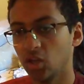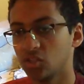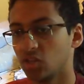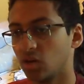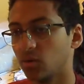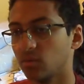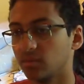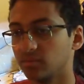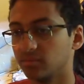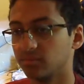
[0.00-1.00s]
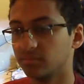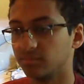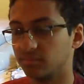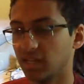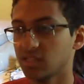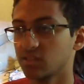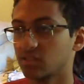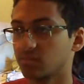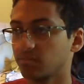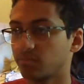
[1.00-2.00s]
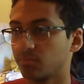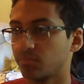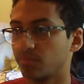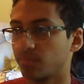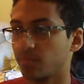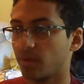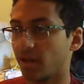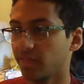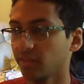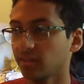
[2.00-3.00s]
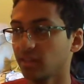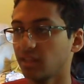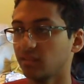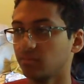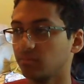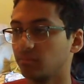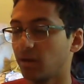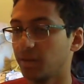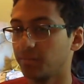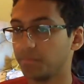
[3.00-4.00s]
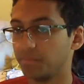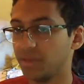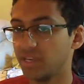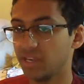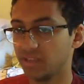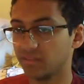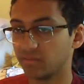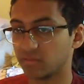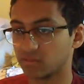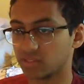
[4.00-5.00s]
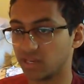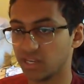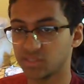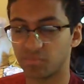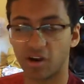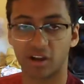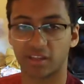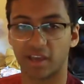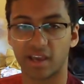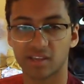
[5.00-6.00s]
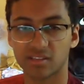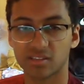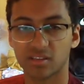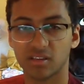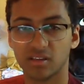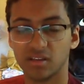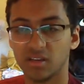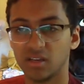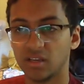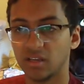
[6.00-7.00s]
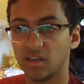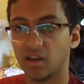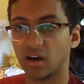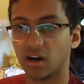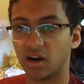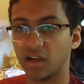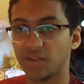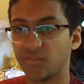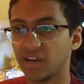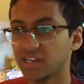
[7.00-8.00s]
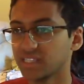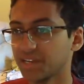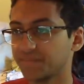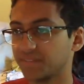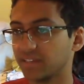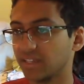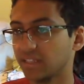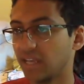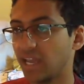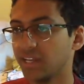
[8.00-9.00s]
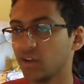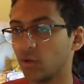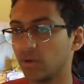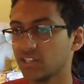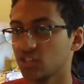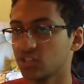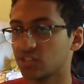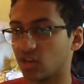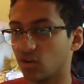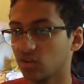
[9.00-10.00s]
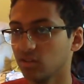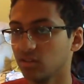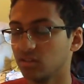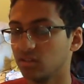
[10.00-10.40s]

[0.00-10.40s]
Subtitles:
So that's I think that might be it for today's podcast. If you guys have any questions at all,